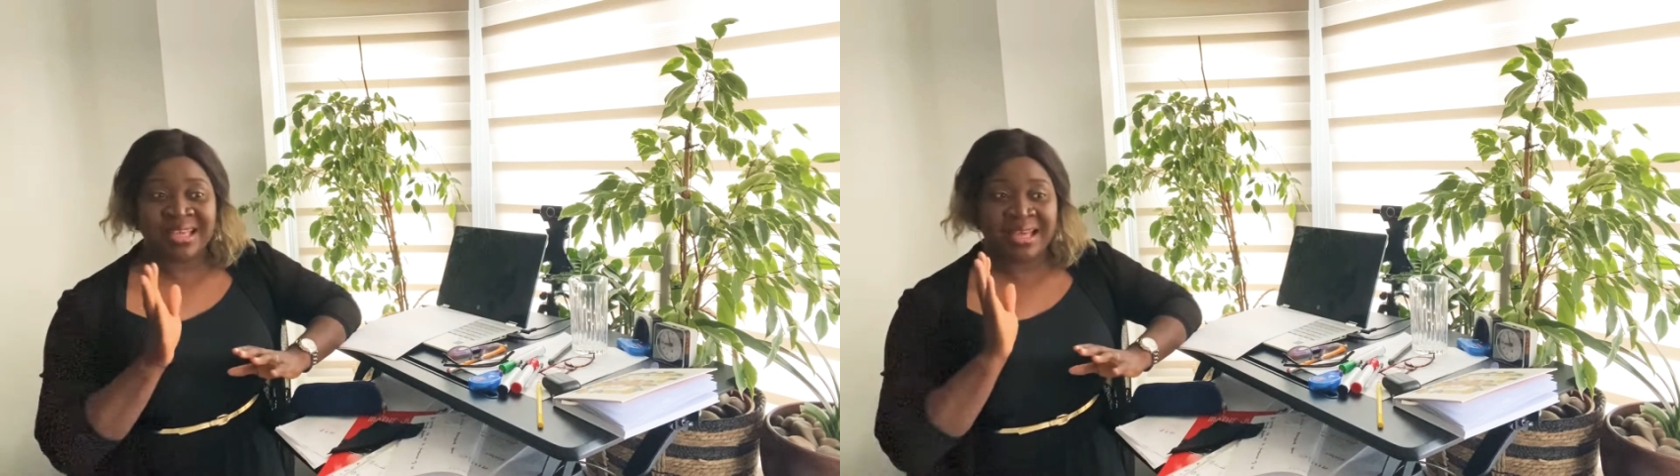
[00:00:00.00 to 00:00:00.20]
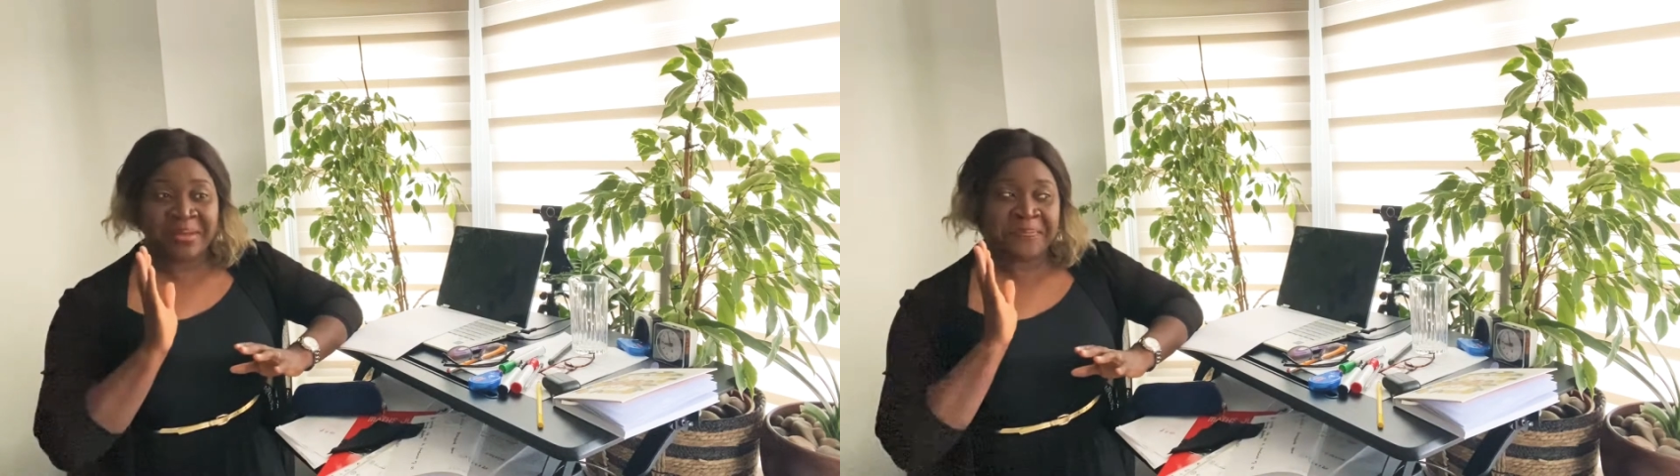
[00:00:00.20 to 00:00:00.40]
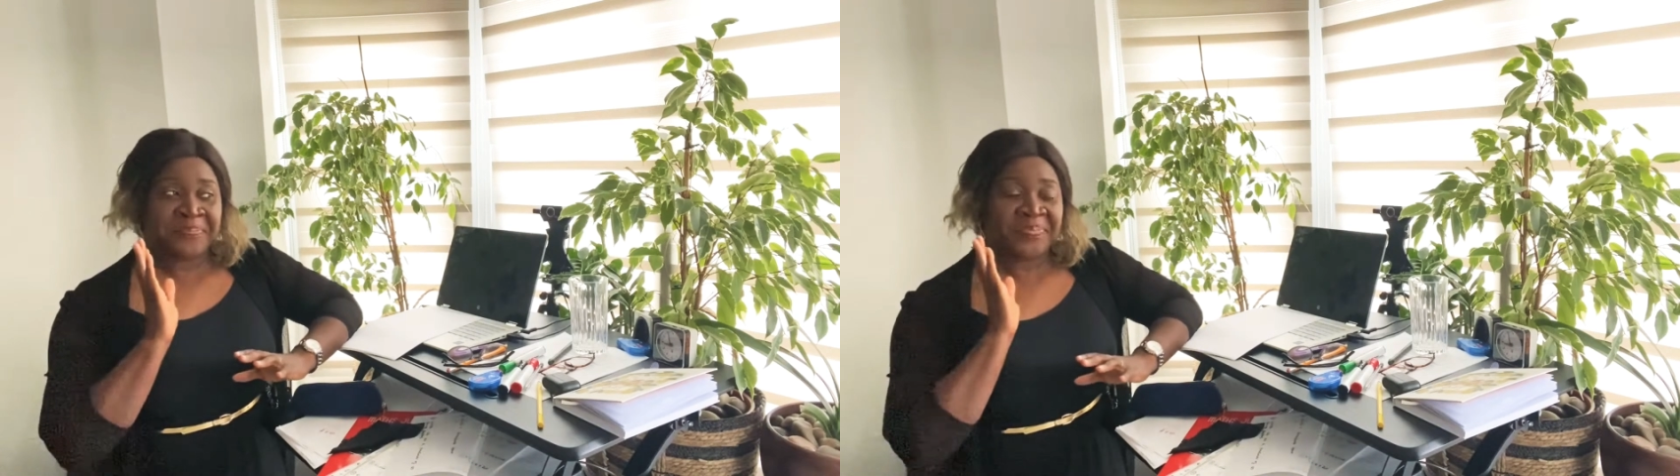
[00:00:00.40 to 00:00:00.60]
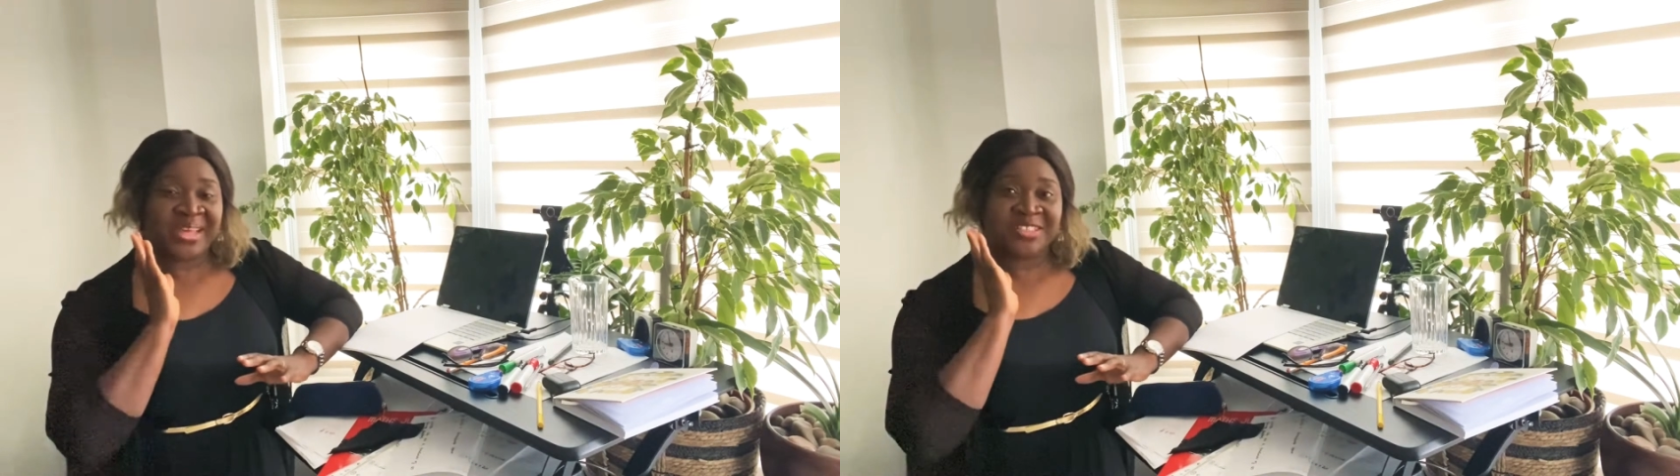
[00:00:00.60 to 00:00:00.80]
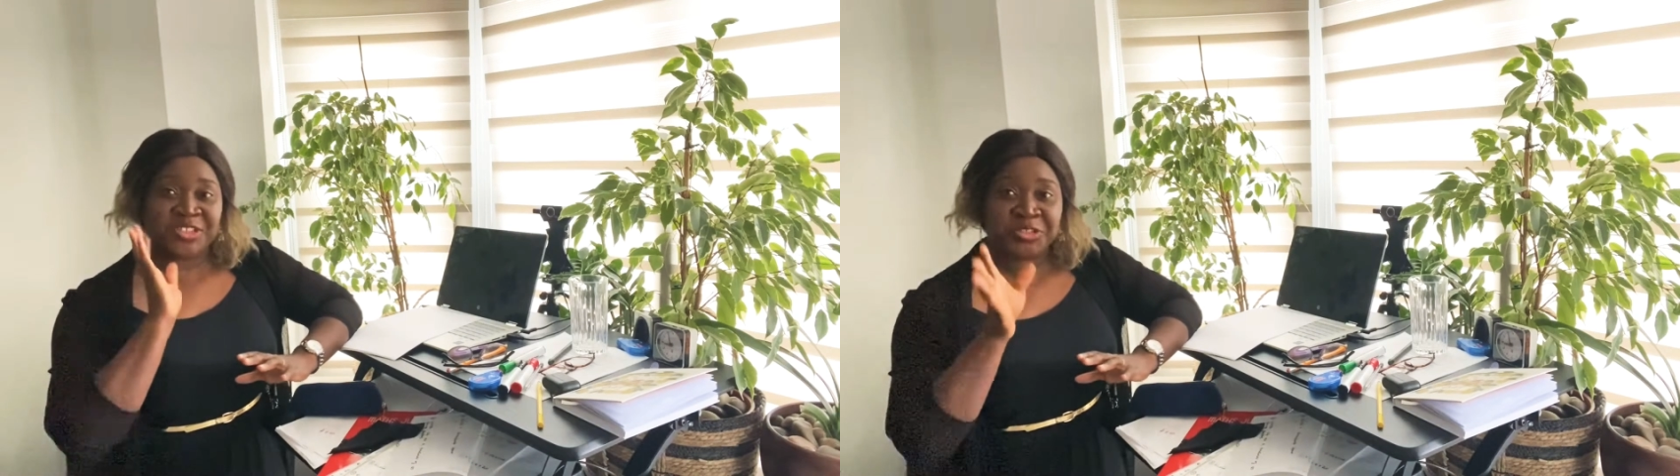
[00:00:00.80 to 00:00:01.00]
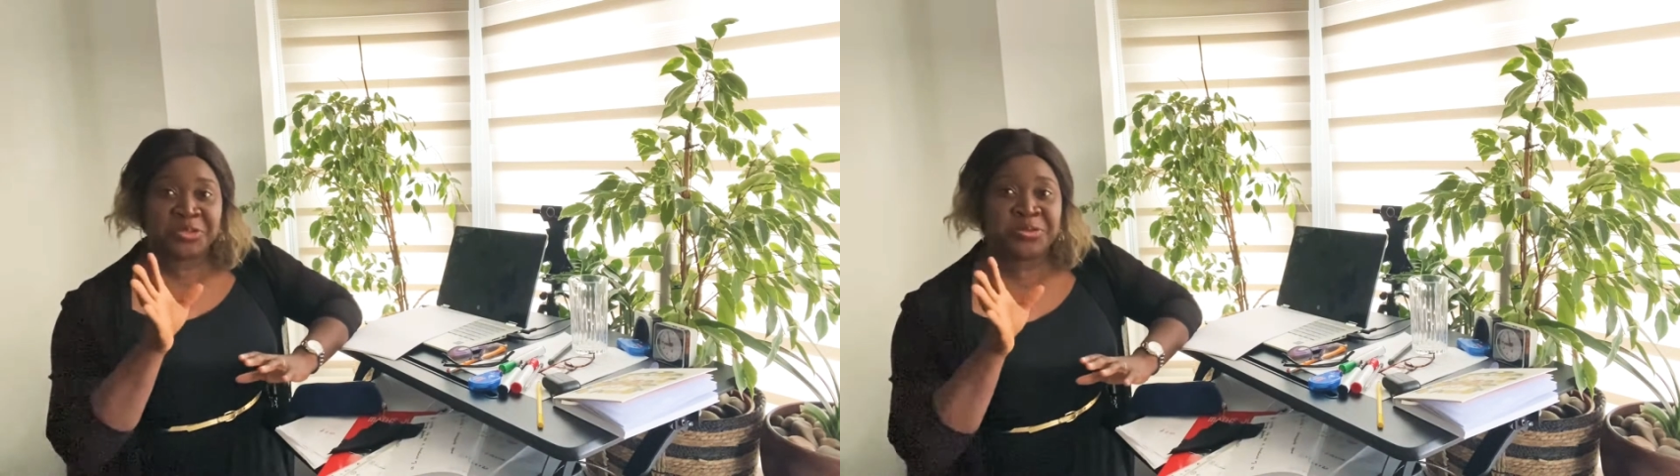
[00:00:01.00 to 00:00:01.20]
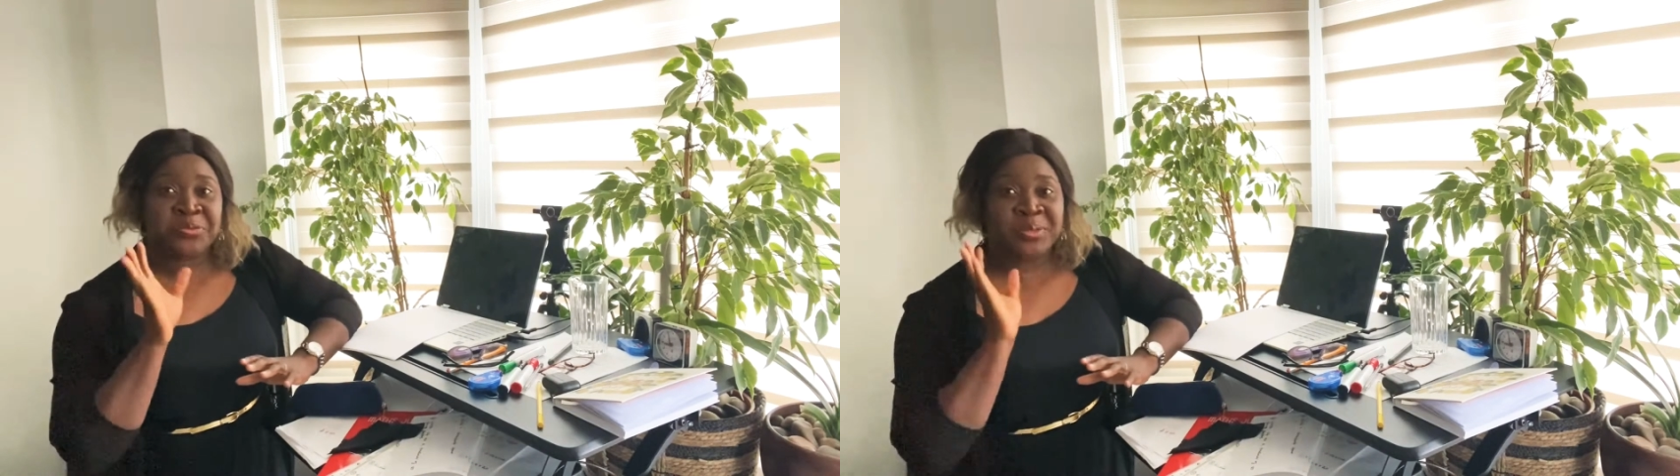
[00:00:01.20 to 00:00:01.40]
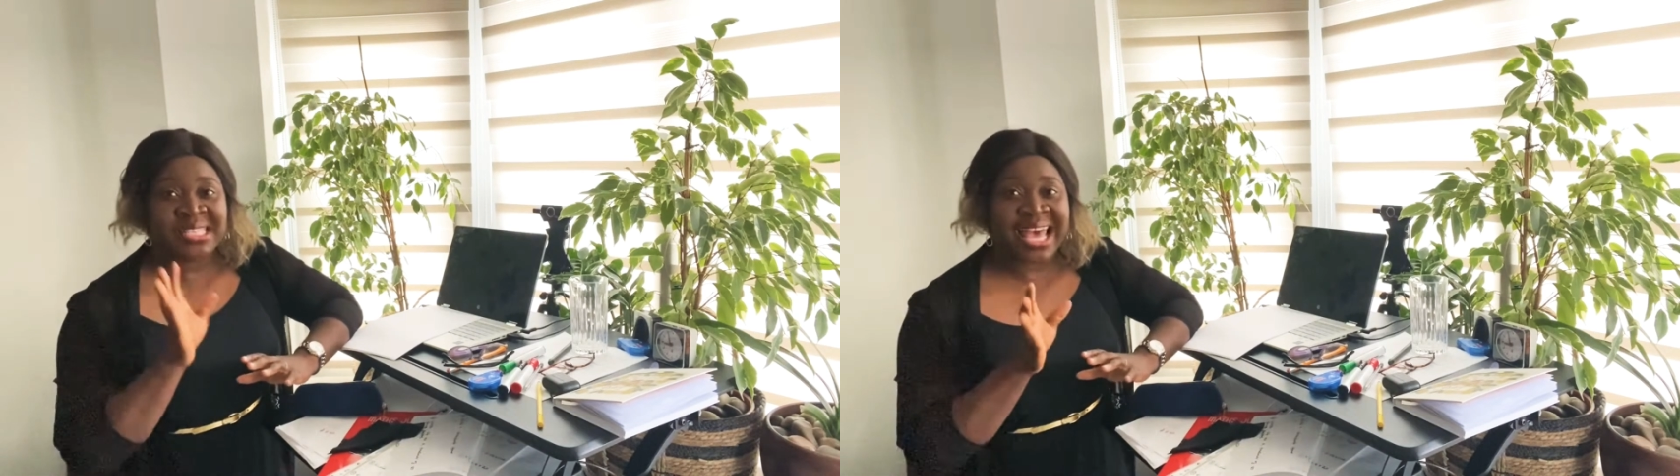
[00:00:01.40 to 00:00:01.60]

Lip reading: and show you what